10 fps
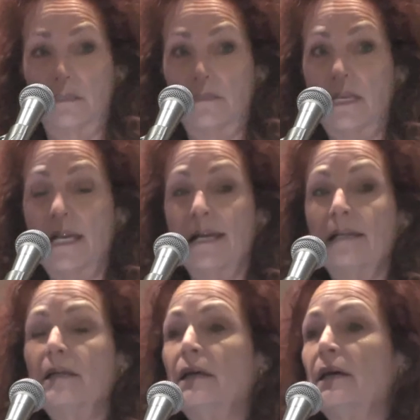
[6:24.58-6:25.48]

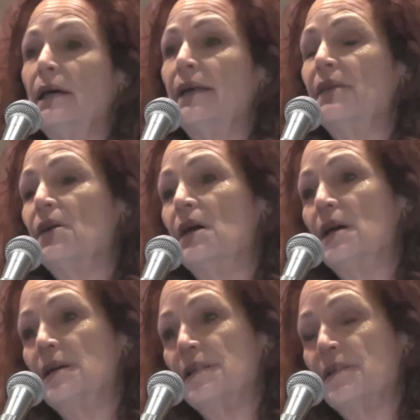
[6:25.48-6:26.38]
Okay, and there
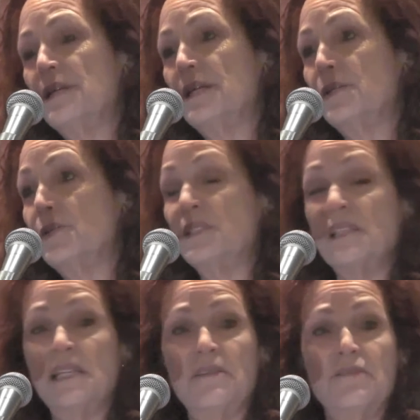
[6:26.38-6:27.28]
are other countries
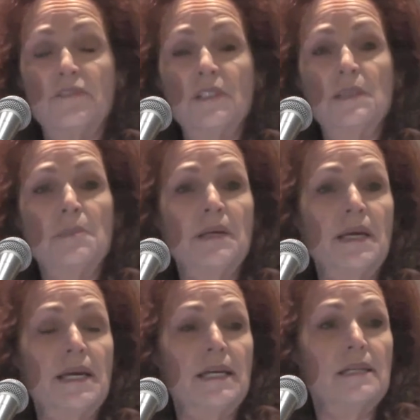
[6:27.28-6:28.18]
that have fully
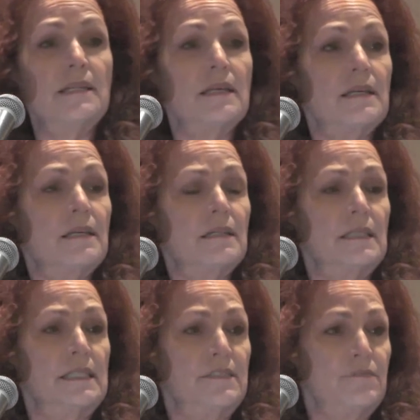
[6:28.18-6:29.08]
paid
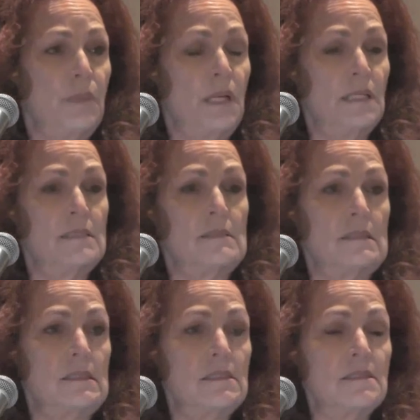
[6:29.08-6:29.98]
leave
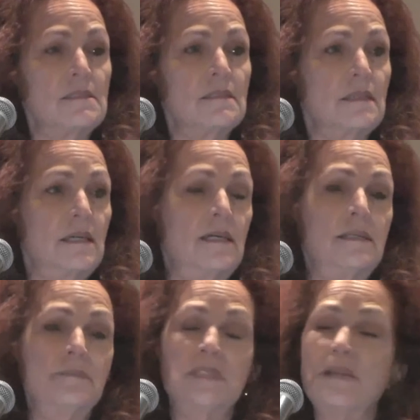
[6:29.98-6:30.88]
policies,
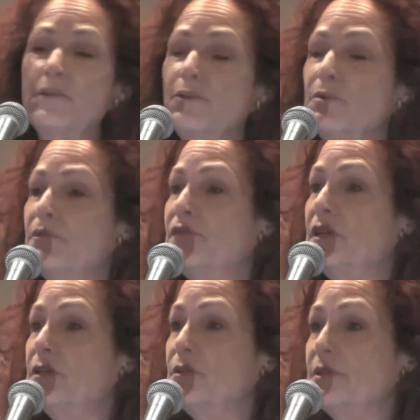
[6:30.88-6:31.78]
another group of
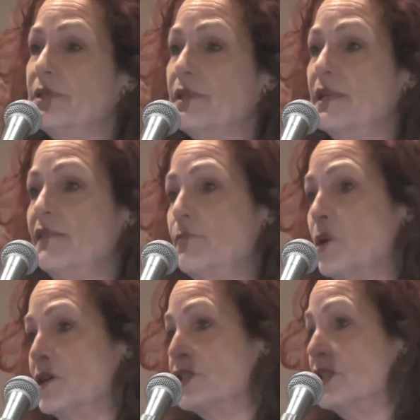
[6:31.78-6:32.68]
countries that have
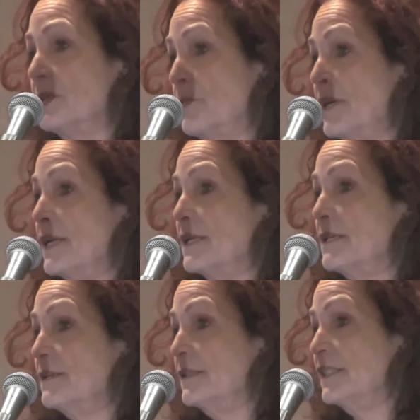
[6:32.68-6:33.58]
partially
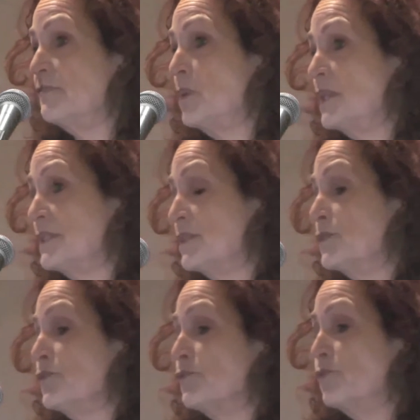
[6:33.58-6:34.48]
paid leave
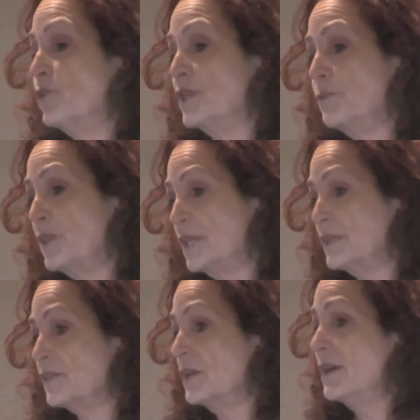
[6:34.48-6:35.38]
policies for 40
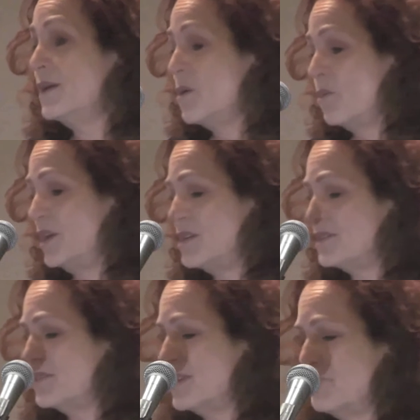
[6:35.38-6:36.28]
weeks. We
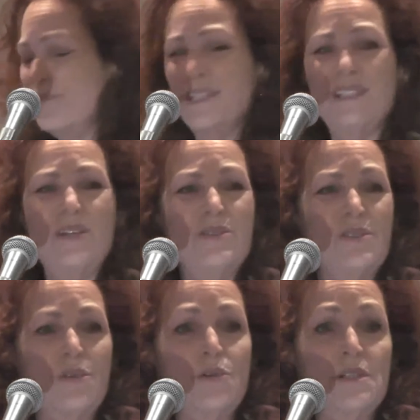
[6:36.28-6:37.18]
also get pretty low
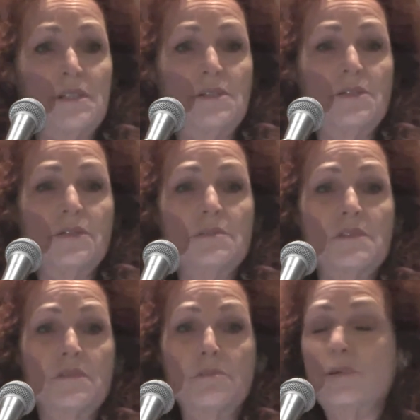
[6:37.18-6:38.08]
scores in
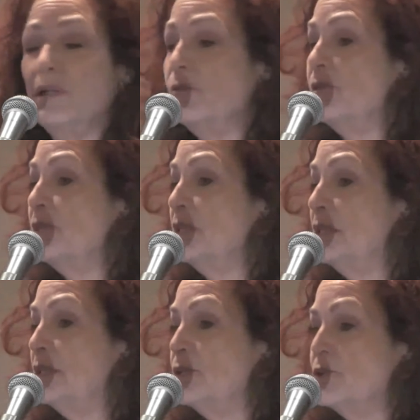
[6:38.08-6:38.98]
terms of putting women
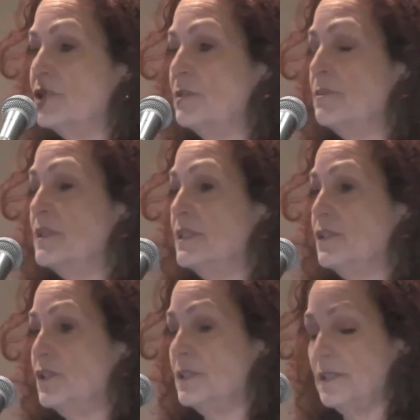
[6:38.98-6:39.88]
in leadership
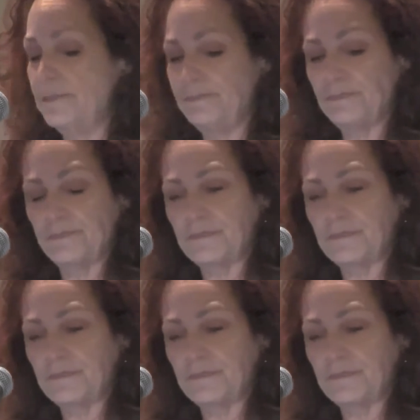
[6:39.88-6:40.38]
positions.